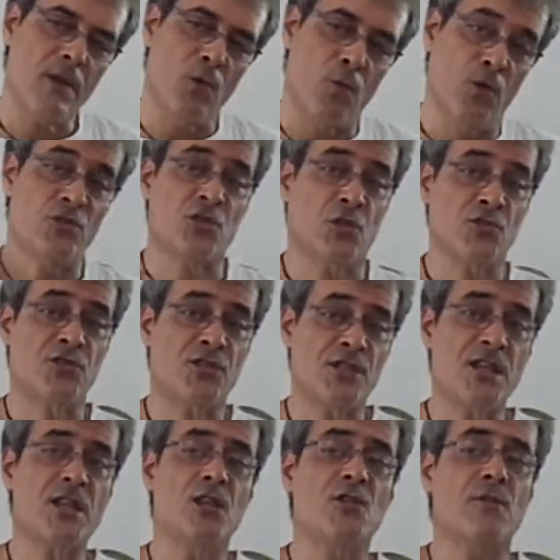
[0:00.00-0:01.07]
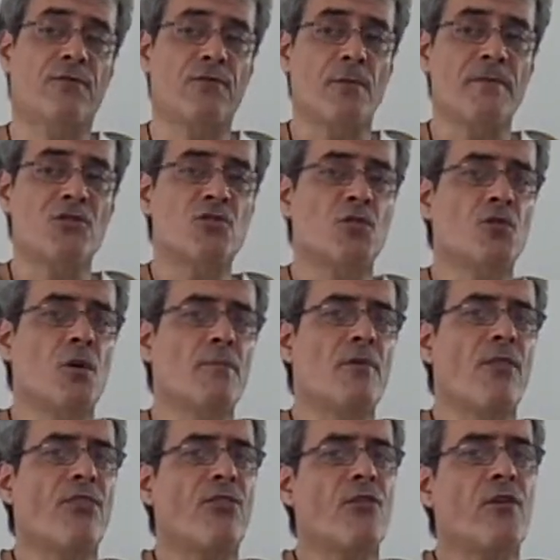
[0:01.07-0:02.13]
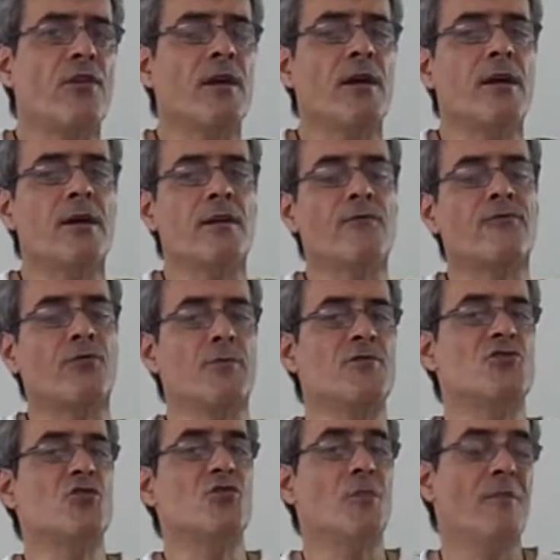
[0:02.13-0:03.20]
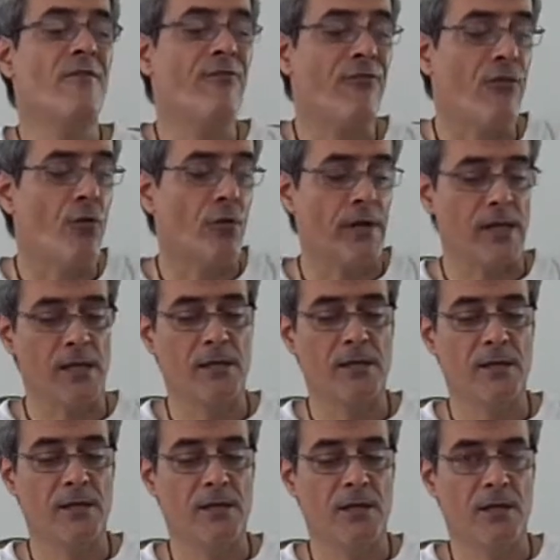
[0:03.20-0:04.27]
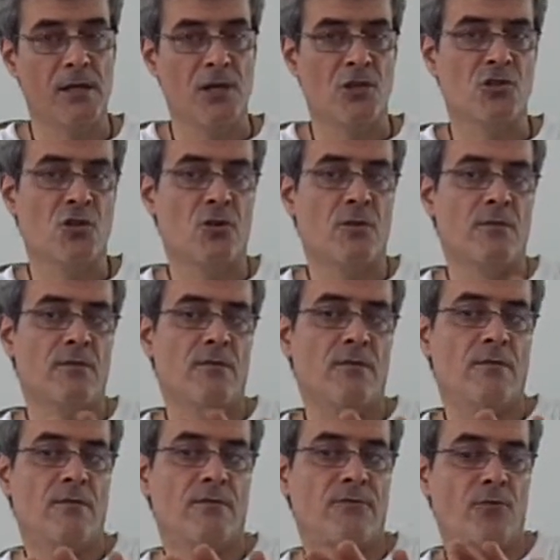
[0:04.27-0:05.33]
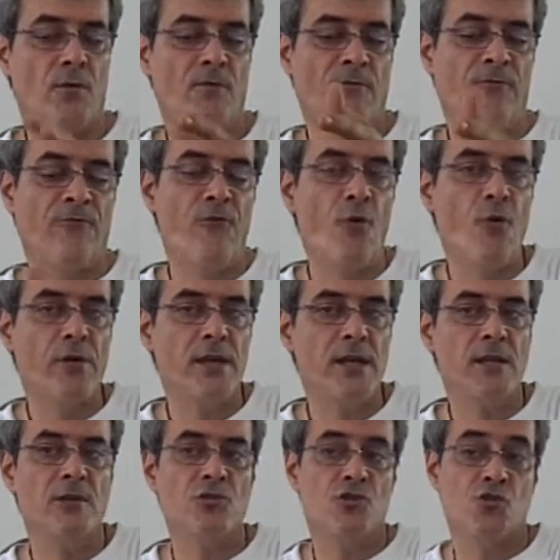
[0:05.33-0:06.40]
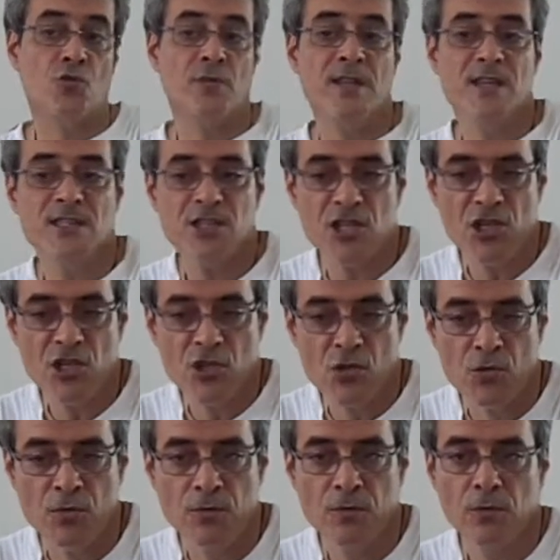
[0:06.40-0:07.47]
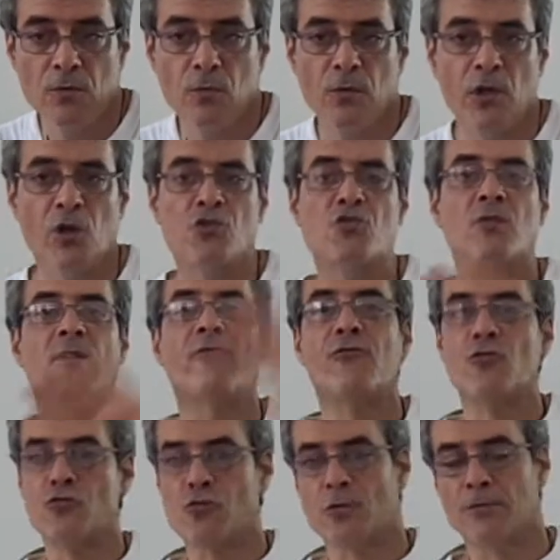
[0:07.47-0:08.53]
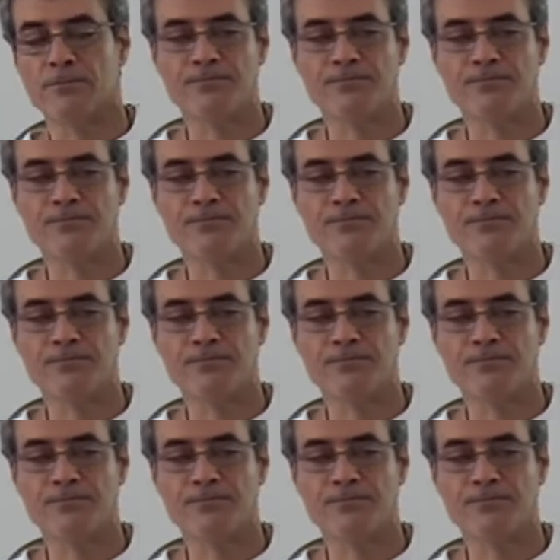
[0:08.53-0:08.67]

which continue from issue number 30, uh, from issue number 40. So from 40 to this issue, we go to the future.